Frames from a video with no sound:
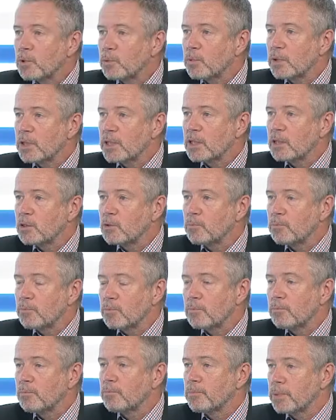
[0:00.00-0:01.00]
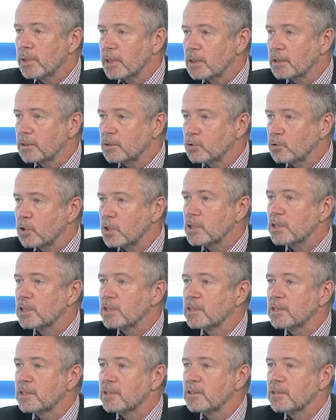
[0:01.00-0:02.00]
but we need to build
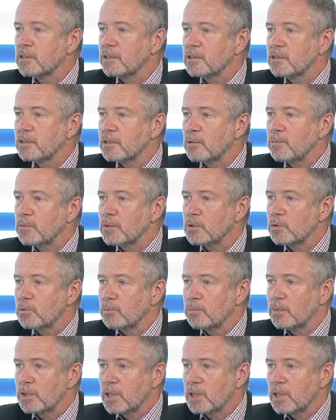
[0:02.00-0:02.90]
trust in systems to